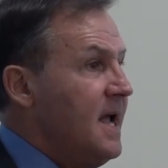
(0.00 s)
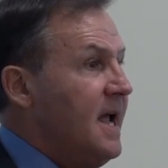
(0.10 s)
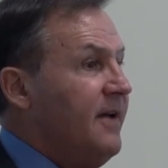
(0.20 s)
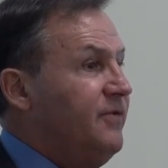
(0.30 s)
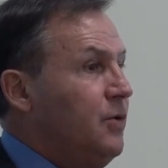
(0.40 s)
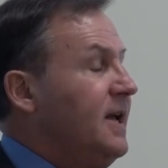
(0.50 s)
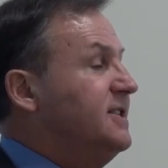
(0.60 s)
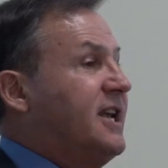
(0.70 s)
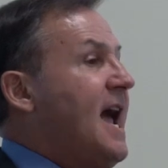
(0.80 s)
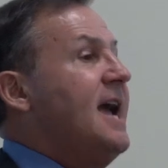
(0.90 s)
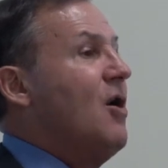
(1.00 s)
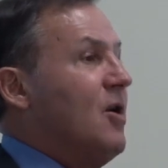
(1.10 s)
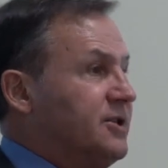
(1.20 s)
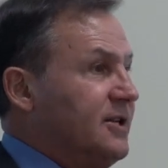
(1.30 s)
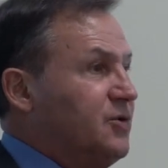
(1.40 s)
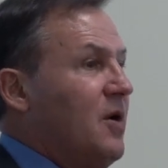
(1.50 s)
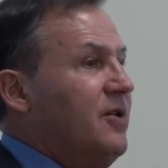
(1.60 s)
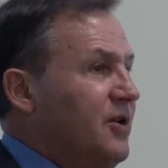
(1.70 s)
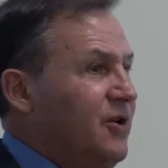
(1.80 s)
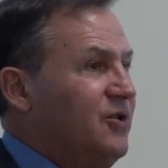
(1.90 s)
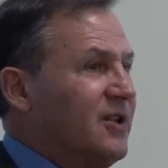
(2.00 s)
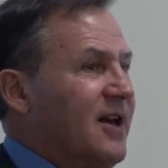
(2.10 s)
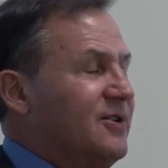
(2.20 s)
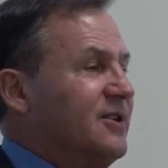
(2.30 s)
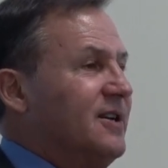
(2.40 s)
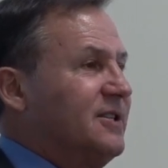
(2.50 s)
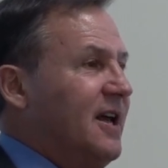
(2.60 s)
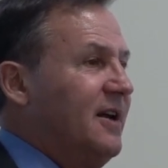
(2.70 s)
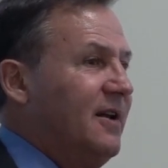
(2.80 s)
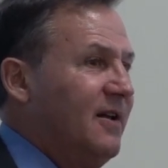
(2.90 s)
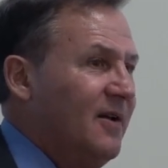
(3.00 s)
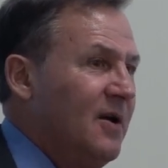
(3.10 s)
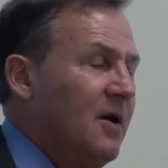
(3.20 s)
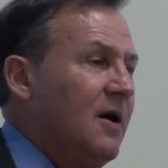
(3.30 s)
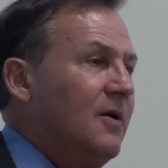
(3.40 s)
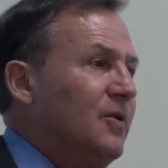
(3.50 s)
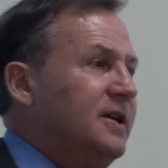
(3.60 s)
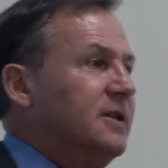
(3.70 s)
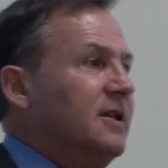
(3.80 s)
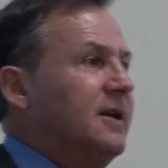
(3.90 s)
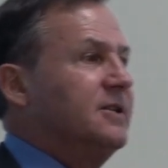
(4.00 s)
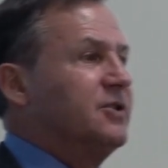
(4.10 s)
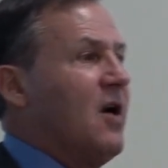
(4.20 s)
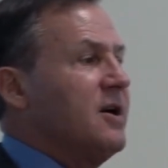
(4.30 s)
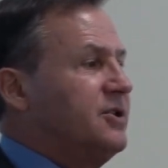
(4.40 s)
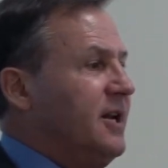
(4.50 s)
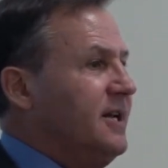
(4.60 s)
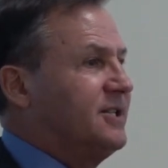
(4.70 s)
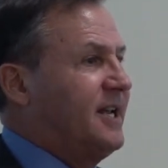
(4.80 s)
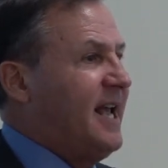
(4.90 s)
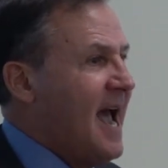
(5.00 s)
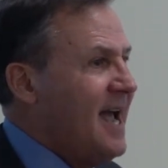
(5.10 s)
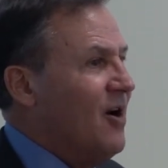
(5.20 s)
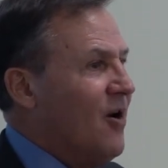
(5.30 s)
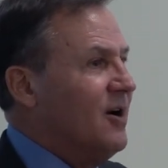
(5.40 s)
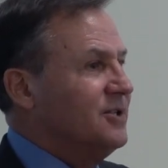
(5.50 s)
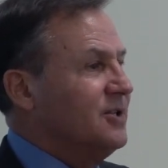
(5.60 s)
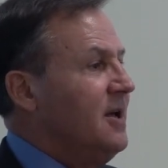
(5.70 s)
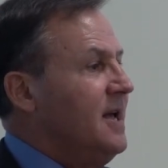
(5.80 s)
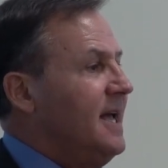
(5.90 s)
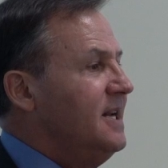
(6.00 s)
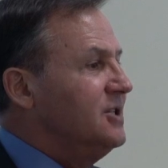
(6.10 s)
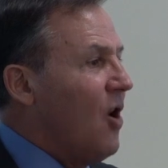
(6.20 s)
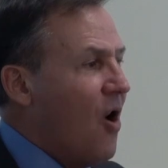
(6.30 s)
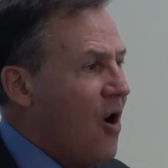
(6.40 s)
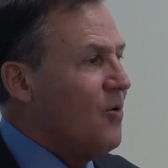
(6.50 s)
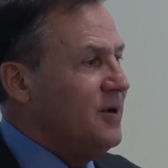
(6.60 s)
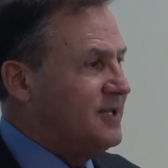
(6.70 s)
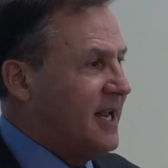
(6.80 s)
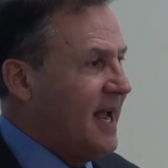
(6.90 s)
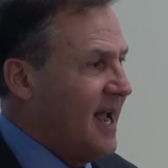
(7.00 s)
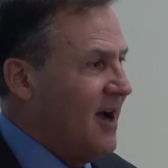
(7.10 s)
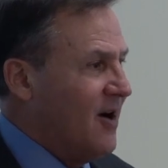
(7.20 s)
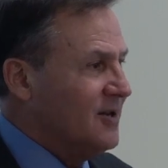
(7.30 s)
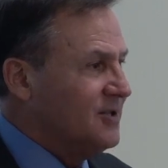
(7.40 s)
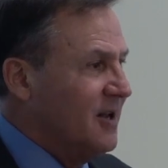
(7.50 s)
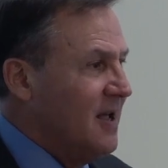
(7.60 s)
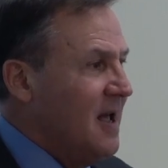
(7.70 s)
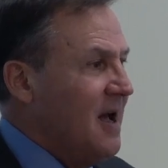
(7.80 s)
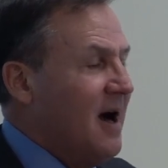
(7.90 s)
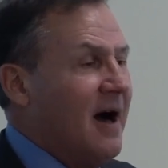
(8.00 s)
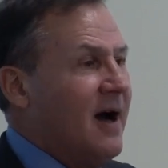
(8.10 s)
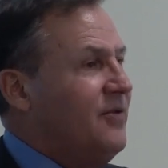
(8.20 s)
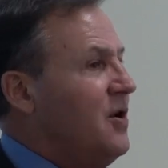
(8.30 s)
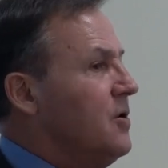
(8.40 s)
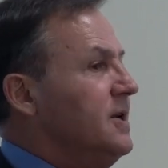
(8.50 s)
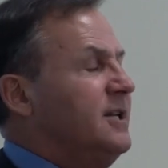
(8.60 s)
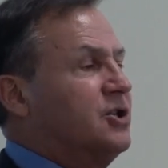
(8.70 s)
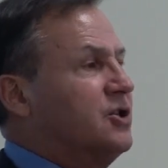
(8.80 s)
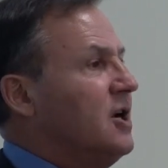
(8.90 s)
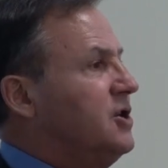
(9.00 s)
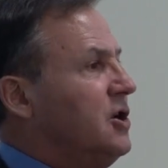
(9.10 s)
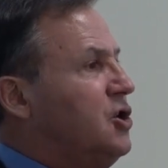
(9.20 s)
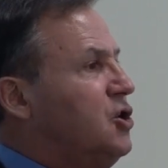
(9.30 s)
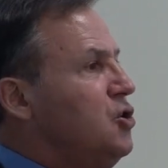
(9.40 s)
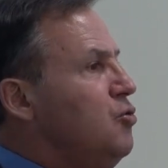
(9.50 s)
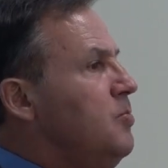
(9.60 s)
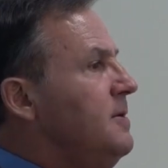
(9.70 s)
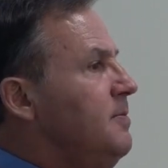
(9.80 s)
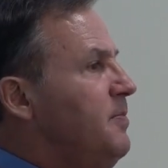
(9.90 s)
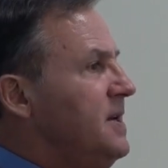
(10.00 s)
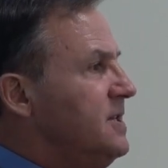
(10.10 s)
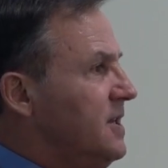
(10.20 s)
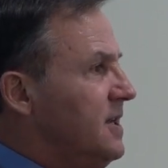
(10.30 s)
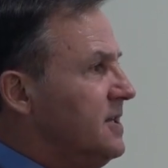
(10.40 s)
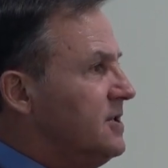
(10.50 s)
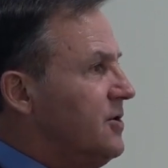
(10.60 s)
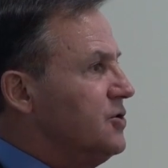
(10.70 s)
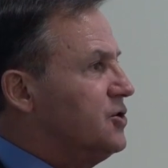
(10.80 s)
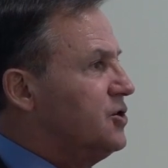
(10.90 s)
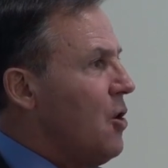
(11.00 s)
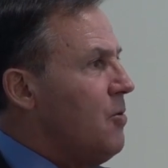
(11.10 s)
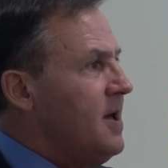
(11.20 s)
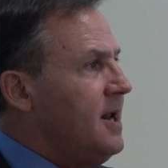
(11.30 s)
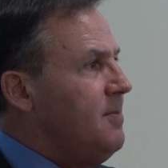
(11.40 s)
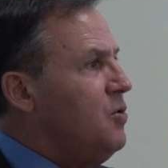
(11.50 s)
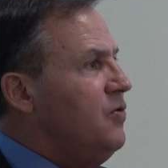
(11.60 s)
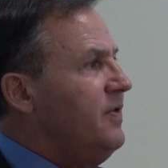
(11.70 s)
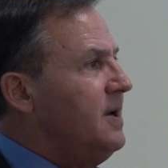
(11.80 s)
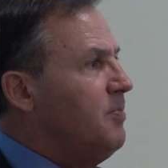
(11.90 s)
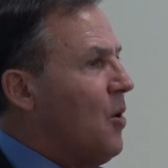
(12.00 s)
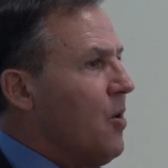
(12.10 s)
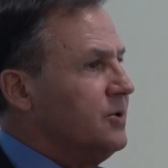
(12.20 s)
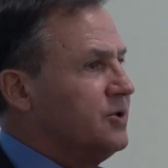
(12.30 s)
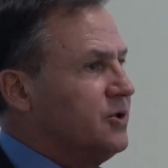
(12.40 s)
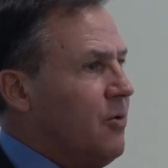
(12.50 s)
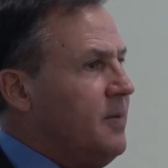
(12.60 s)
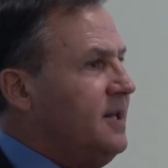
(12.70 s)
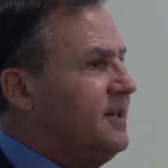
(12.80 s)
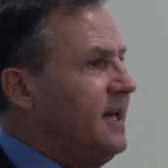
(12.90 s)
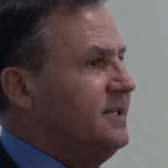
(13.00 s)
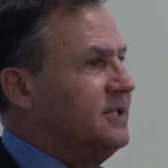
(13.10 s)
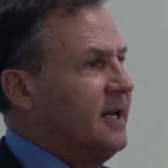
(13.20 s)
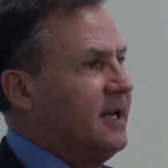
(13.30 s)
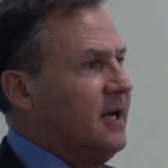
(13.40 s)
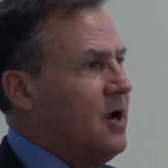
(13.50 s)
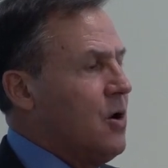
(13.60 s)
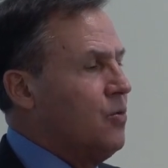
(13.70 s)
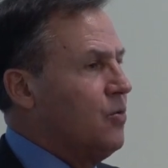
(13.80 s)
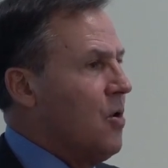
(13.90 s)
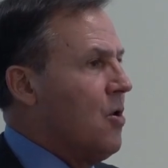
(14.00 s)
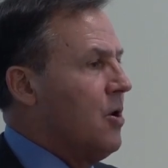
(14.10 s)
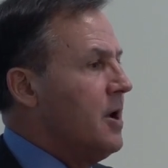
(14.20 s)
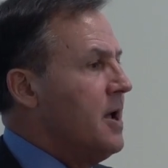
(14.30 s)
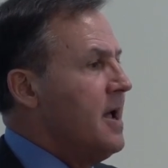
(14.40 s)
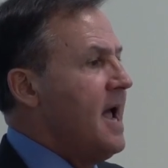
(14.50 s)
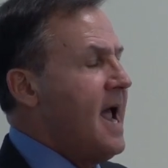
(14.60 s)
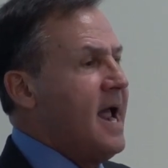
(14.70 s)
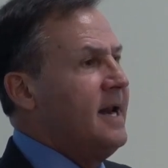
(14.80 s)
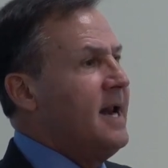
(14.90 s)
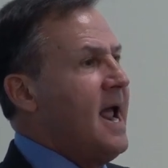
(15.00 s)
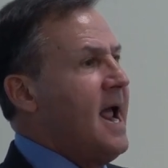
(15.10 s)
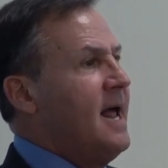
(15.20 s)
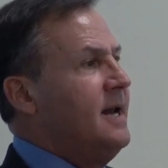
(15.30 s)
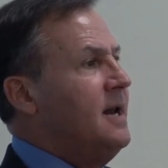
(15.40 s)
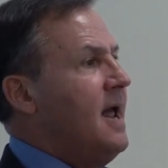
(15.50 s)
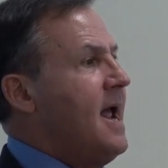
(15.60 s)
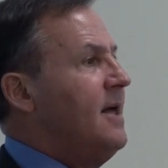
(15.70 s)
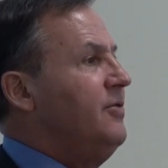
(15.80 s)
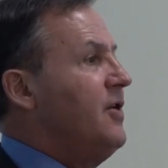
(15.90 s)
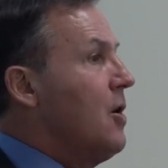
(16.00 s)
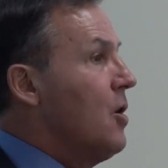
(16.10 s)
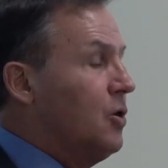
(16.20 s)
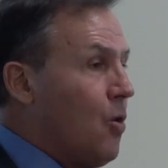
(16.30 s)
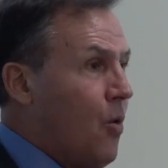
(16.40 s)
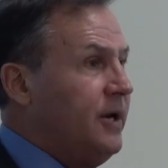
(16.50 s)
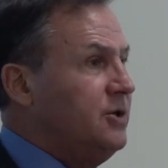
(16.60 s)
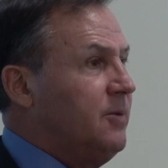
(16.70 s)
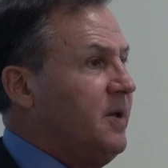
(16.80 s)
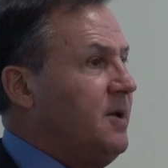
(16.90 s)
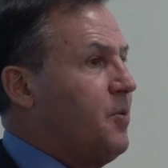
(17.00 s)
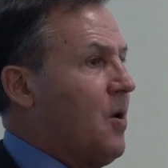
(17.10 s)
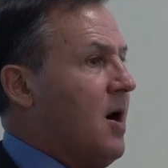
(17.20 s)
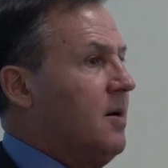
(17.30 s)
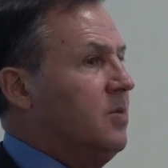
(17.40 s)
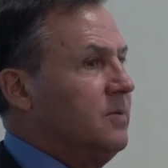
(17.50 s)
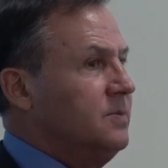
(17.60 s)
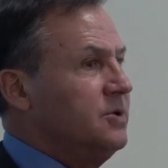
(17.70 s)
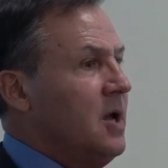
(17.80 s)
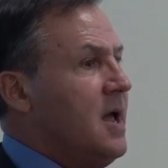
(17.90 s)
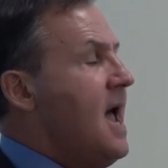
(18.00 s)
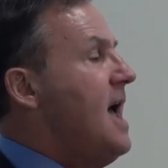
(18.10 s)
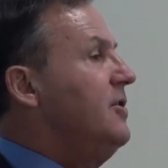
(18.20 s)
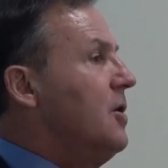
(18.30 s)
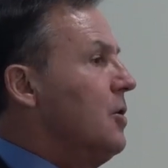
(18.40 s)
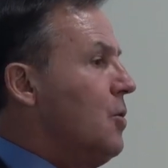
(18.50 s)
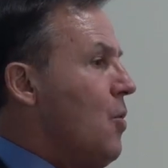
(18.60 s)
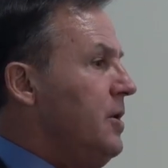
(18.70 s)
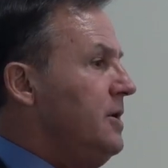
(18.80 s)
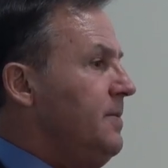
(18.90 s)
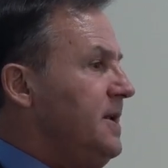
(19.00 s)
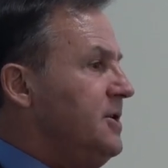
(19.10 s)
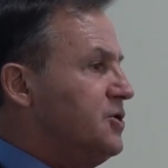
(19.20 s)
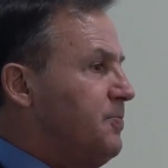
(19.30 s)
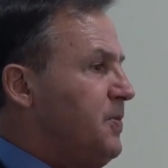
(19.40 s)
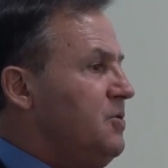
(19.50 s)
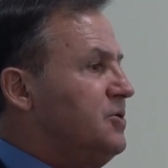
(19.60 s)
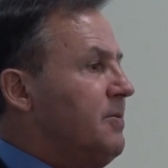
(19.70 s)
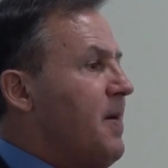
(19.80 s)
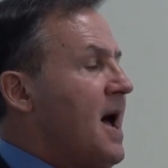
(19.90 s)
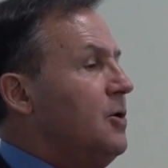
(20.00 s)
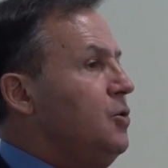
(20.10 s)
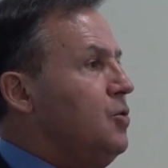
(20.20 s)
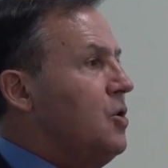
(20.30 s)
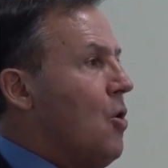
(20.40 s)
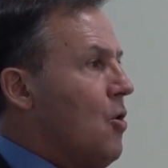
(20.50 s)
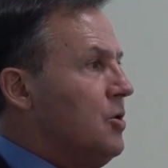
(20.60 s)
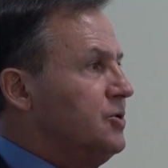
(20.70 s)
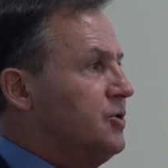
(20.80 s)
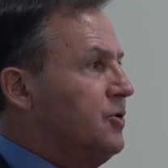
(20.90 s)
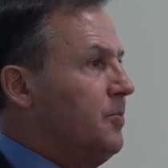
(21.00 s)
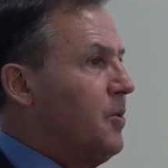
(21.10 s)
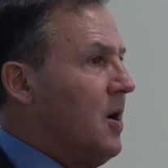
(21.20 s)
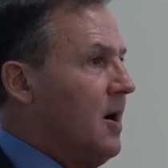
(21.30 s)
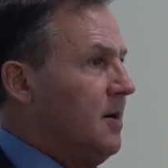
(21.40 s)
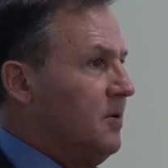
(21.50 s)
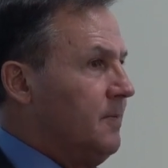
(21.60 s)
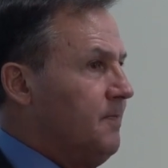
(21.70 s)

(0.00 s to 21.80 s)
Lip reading: It's chaos. That's one of the newsletters I sent recently. Construction is chaos. It is always chaos. It's such a human business. There's so many moving parts, so many things that can go wrong. And there are going to be problems, and there are going to be disputes about who caused the problem.